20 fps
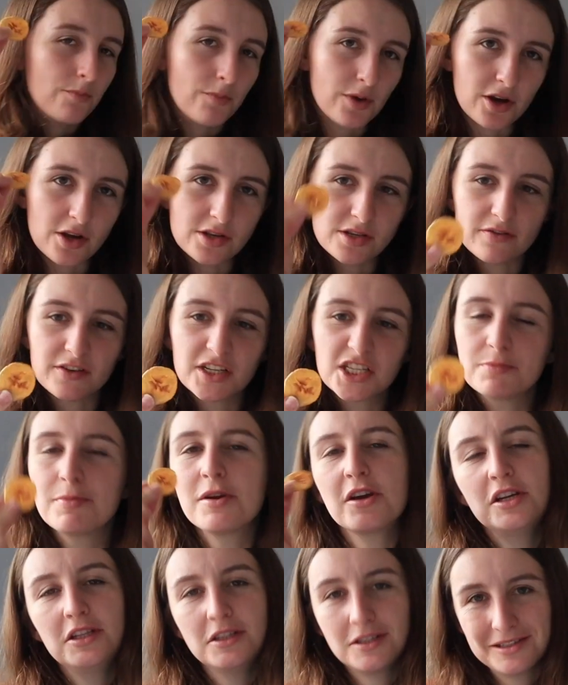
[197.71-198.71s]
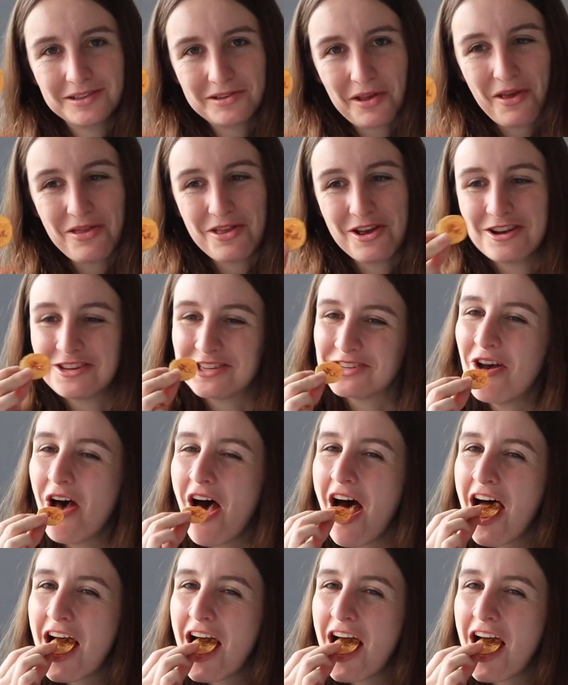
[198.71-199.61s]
Because of experiences like this.